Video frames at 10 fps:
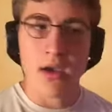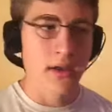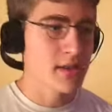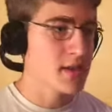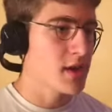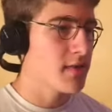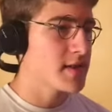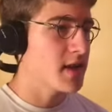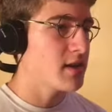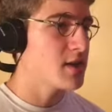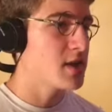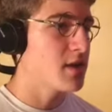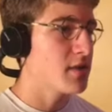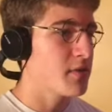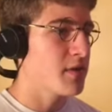Conserves energy
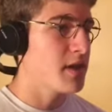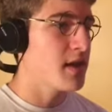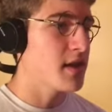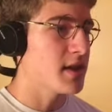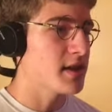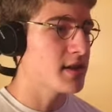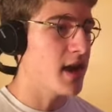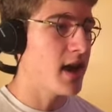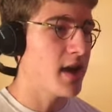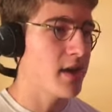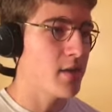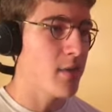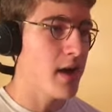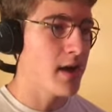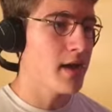through the entire
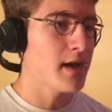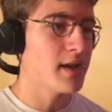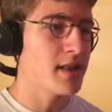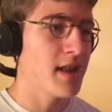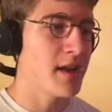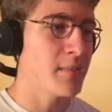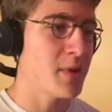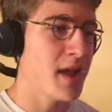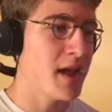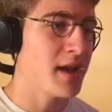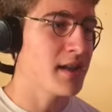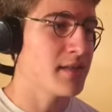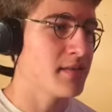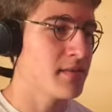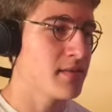way. Incline plane.
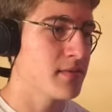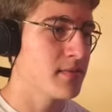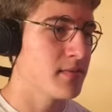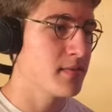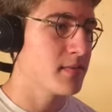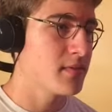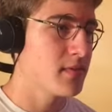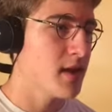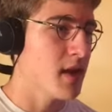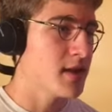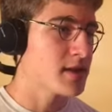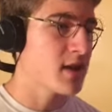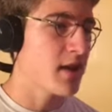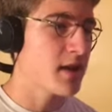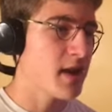
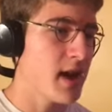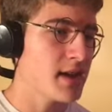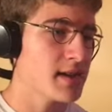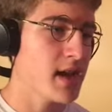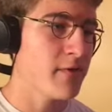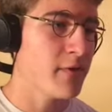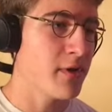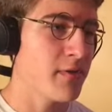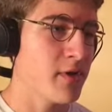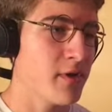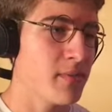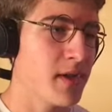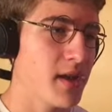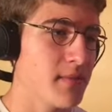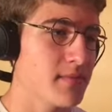Started at 10:44
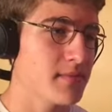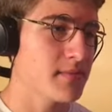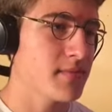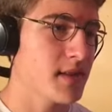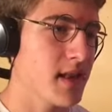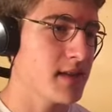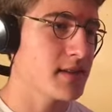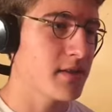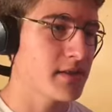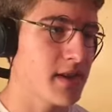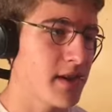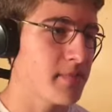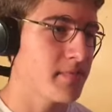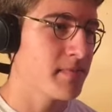p.m. last Thursday.